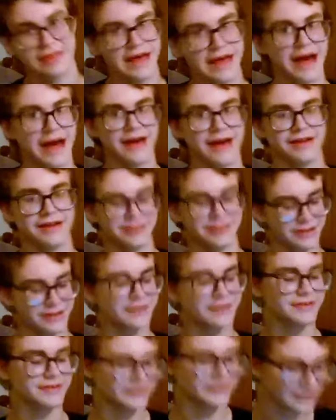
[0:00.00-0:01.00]
yeah.
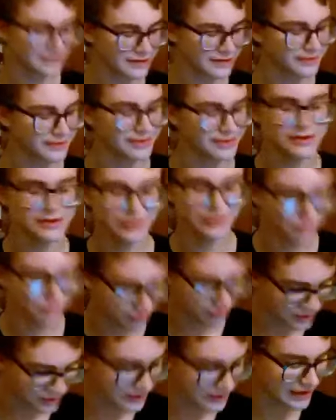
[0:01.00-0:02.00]
So, you
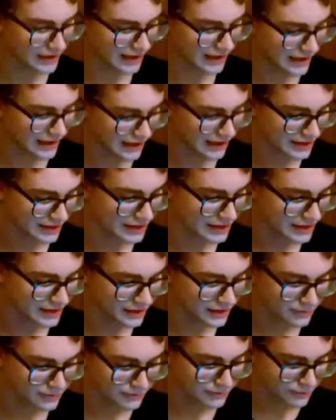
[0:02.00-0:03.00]
know, pretty
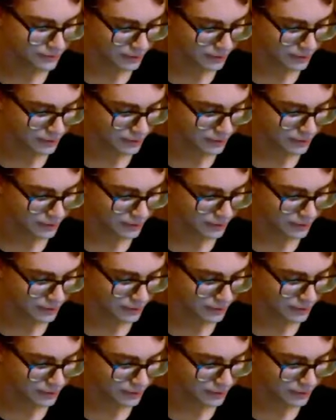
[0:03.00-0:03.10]
hot.